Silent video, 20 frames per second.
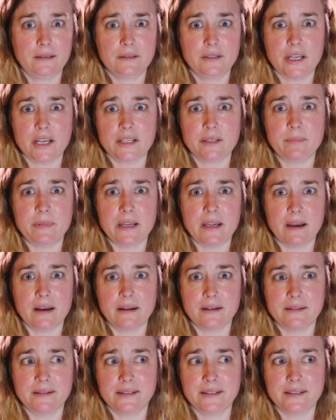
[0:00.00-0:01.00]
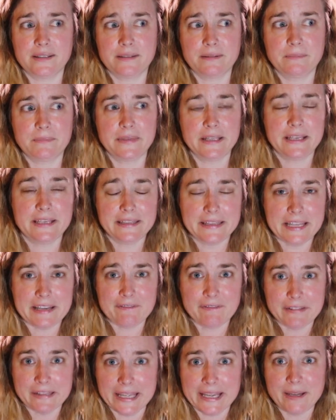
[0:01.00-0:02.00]
just because
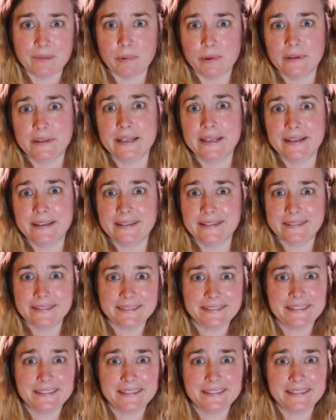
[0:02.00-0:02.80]
they've labeled it